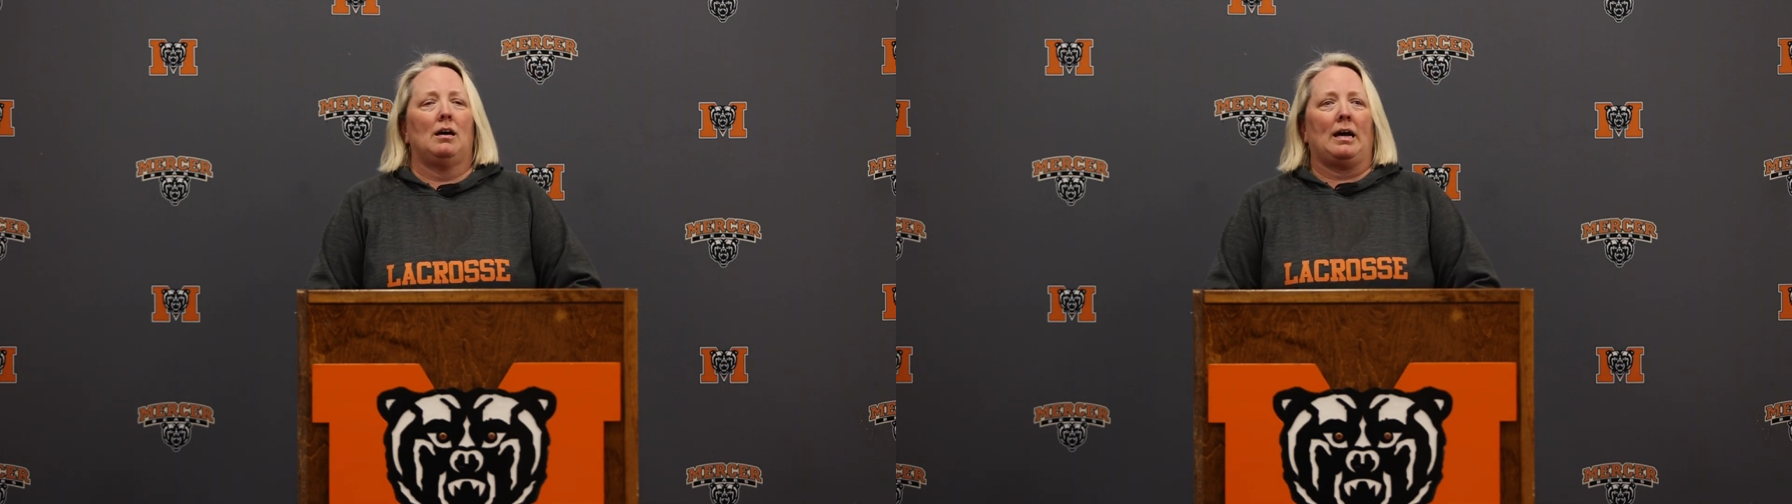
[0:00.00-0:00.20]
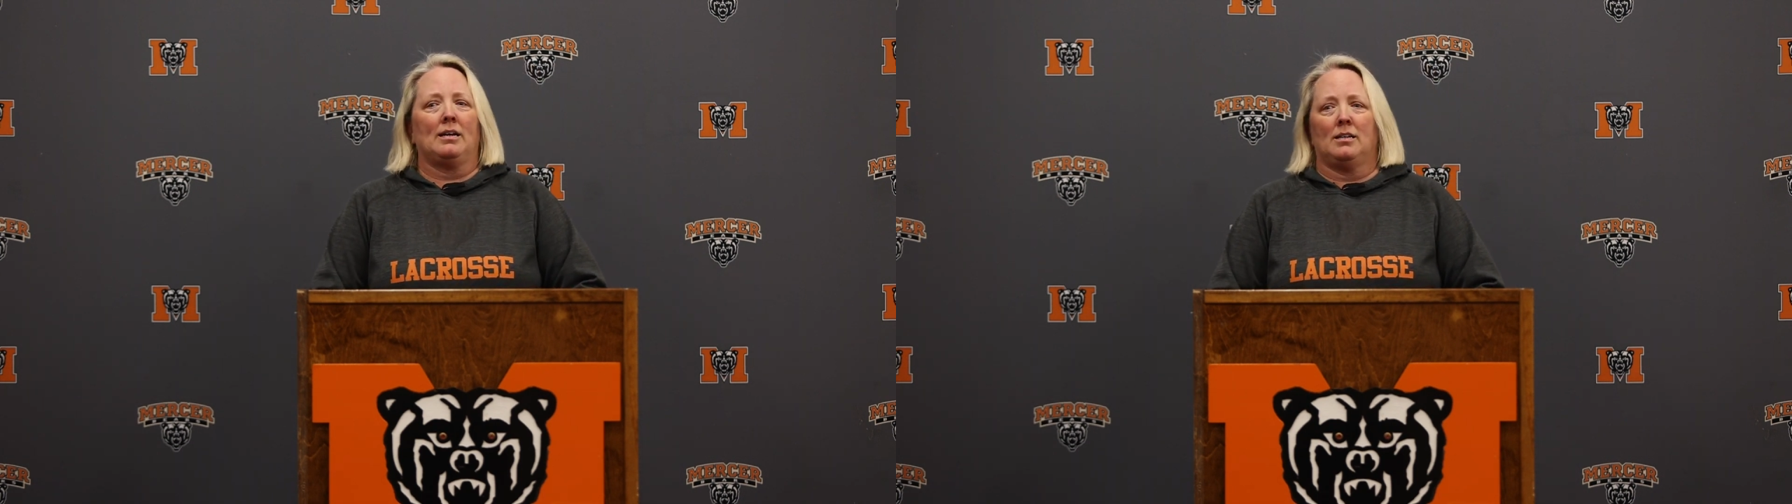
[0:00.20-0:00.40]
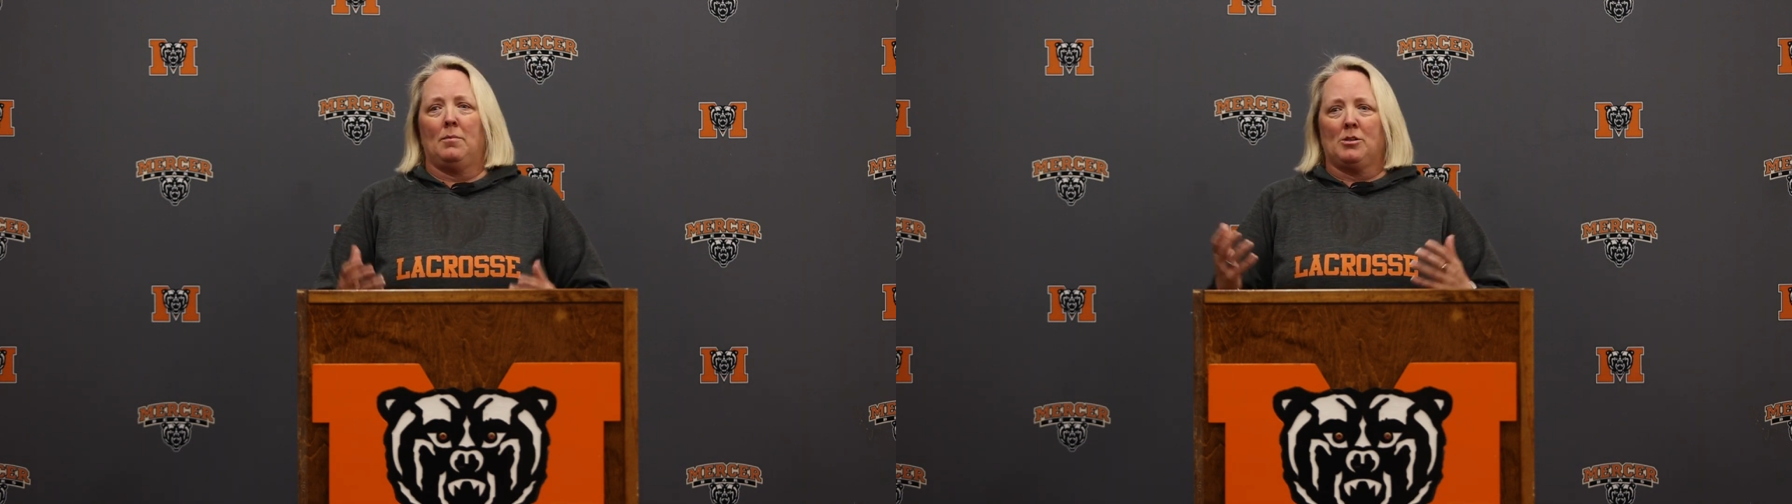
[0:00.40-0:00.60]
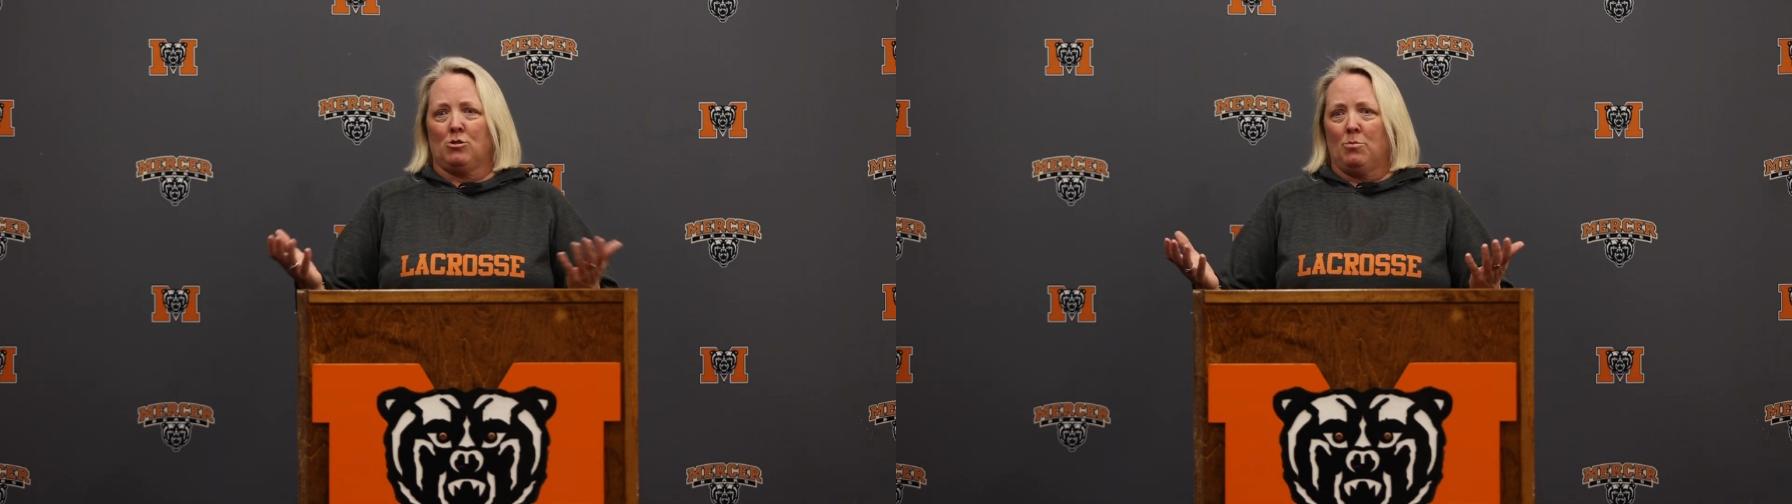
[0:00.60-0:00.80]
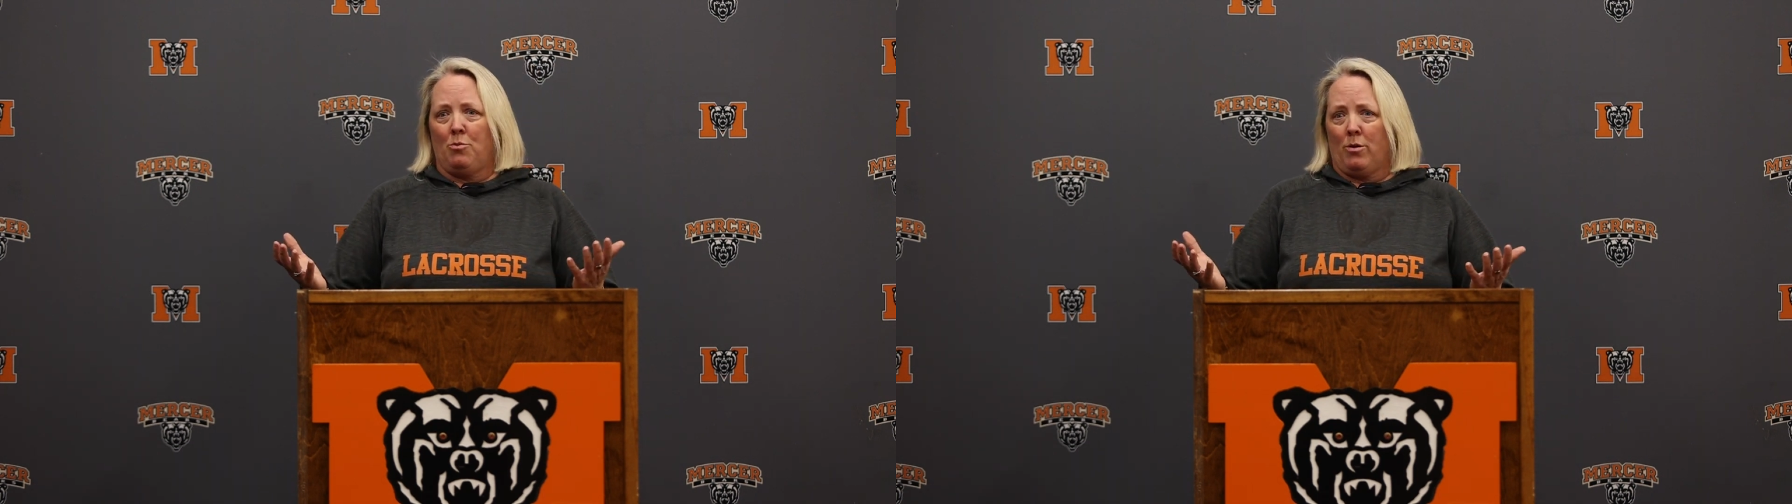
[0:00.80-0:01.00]

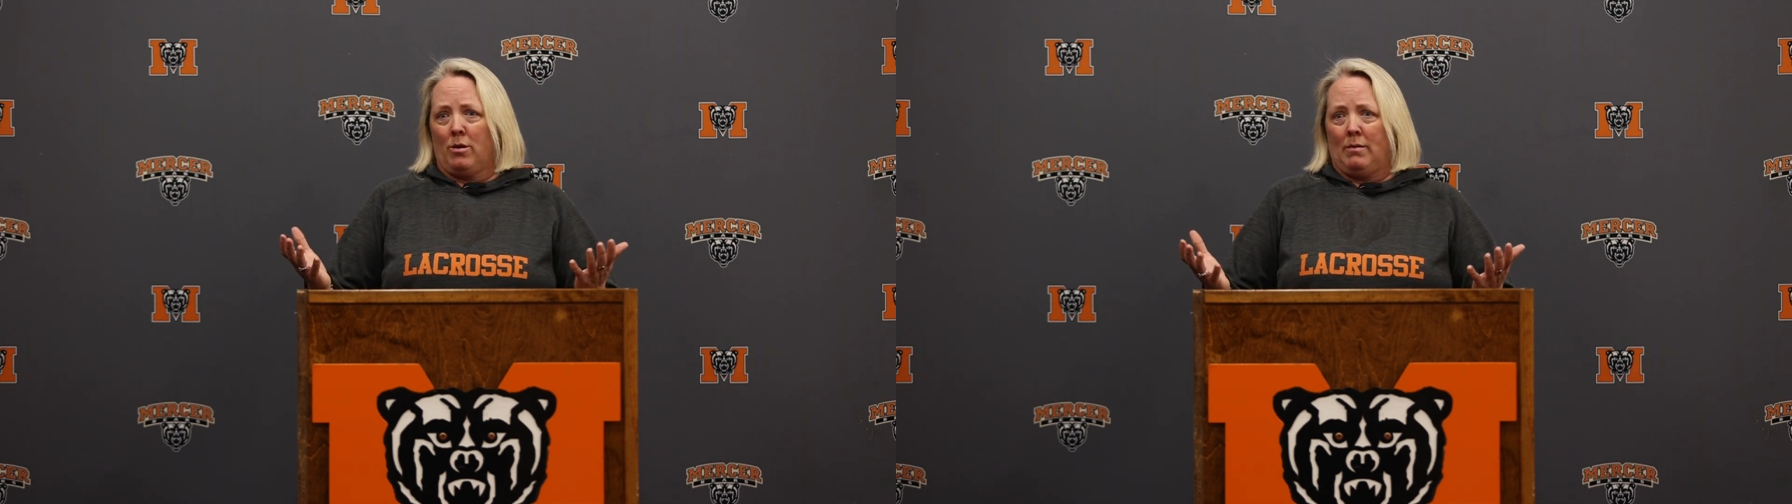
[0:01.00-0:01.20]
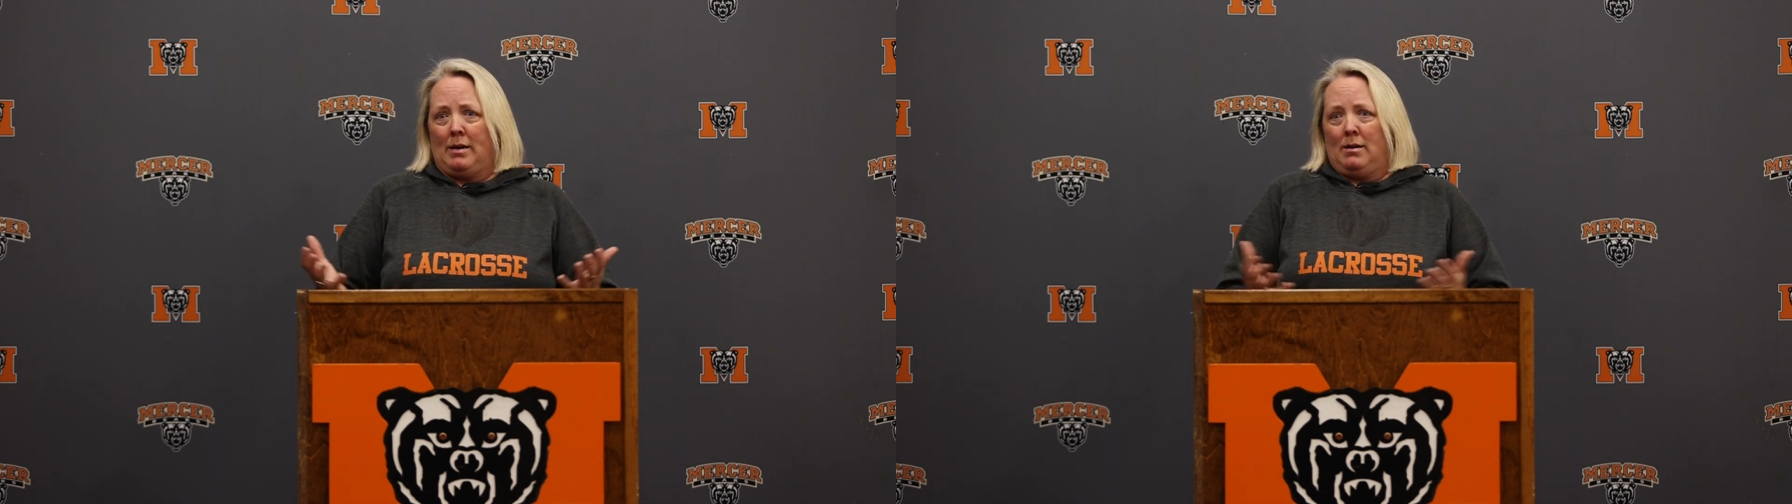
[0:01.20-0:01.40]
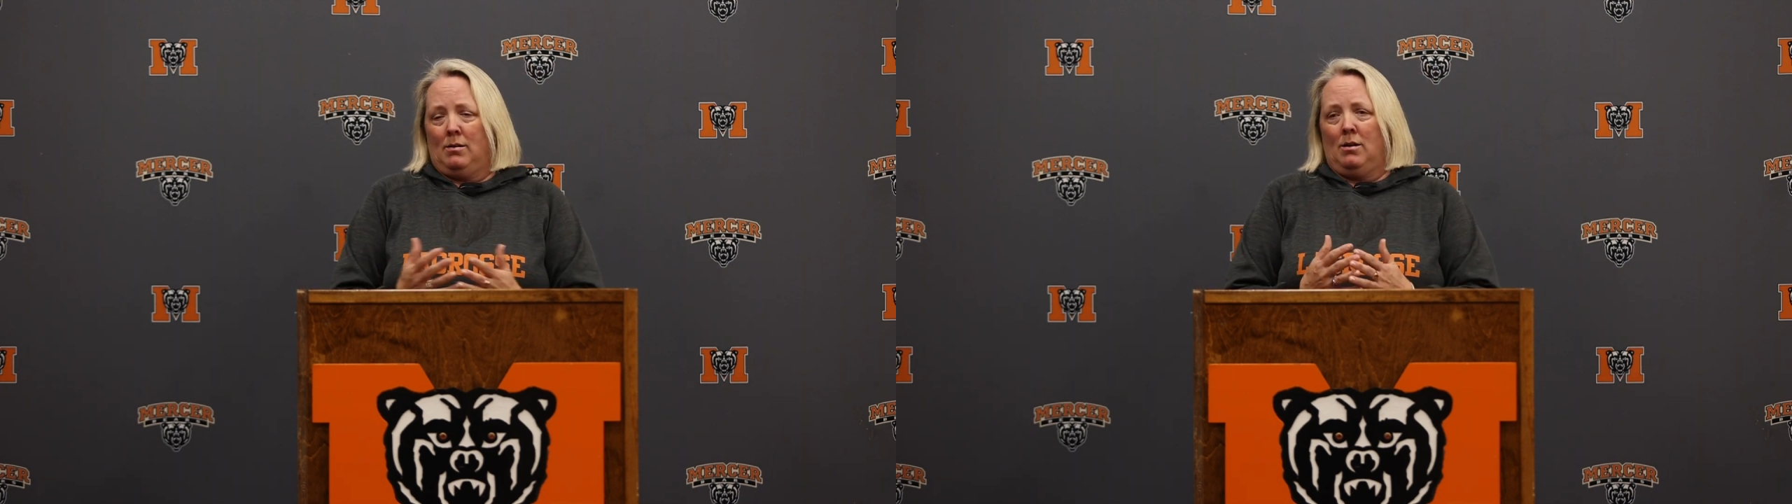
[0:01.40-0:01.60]
academics are important, right?